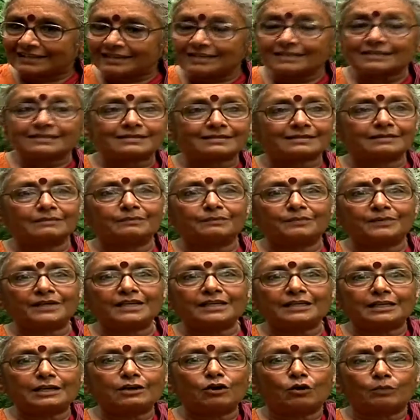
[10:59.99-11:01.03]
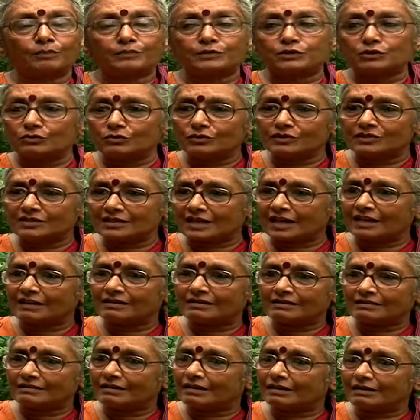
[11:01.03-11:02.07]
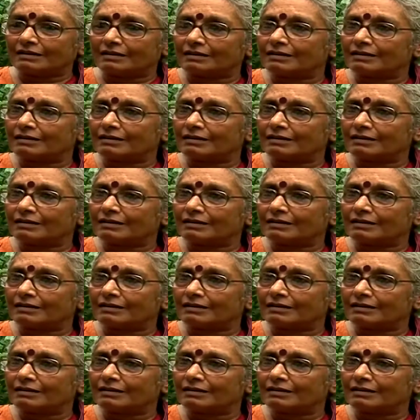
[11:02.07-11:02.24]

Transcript: this completely obtuse and